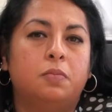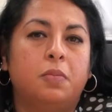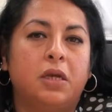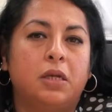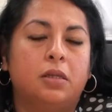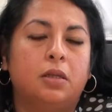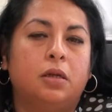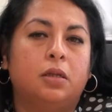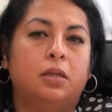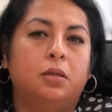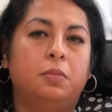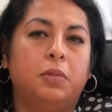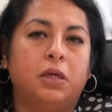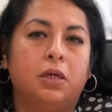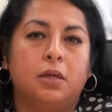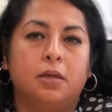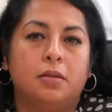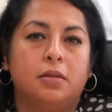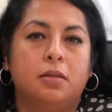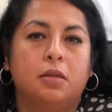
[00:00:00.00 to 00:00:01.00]
basically
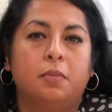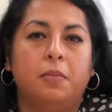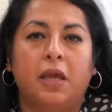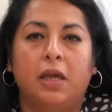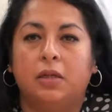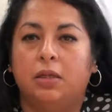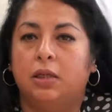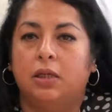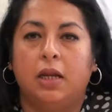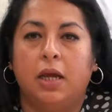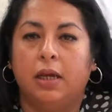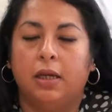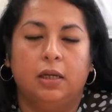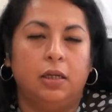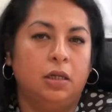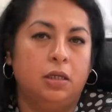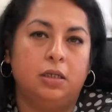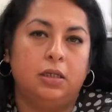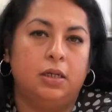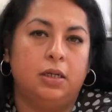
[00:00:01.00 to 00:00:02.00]
because the man denied
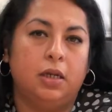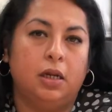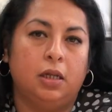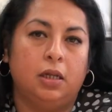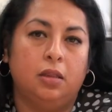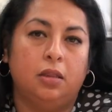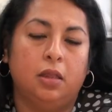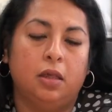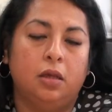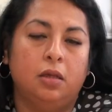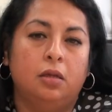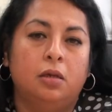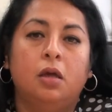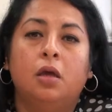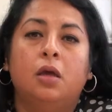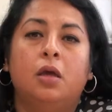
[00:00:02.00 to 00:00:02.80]
he did anything.